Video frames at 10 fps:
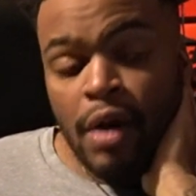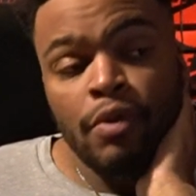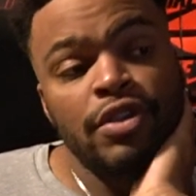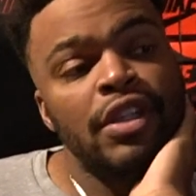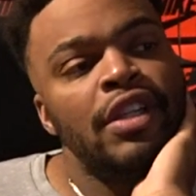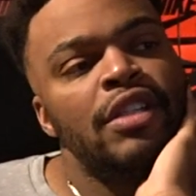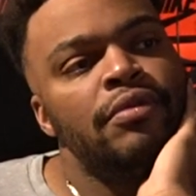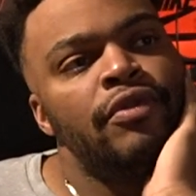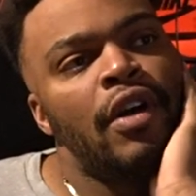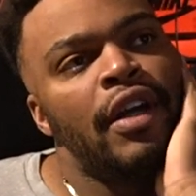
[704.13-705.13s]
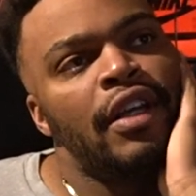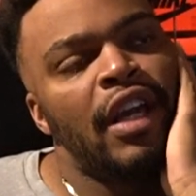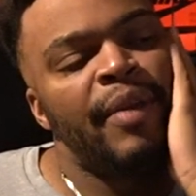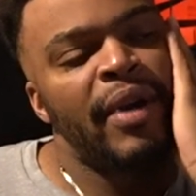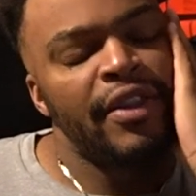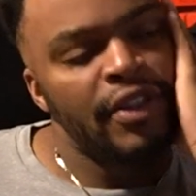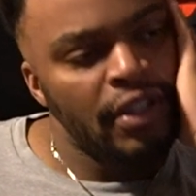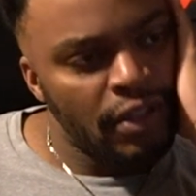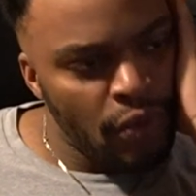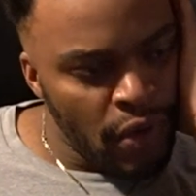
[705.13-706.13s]
will say this before I end the camera. I
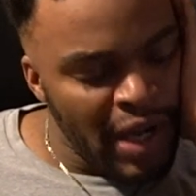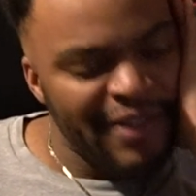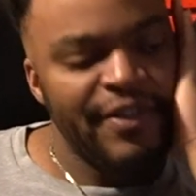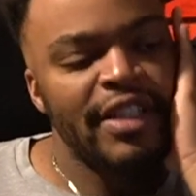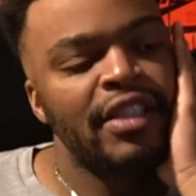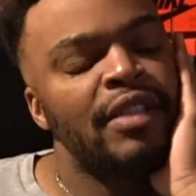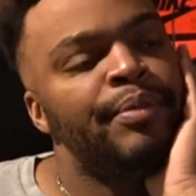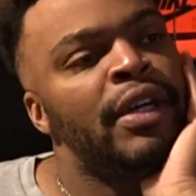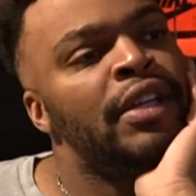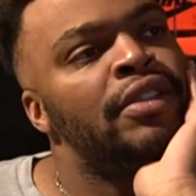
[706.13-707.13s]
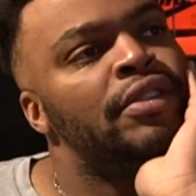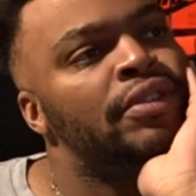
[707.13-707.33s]
think where I fucked up at,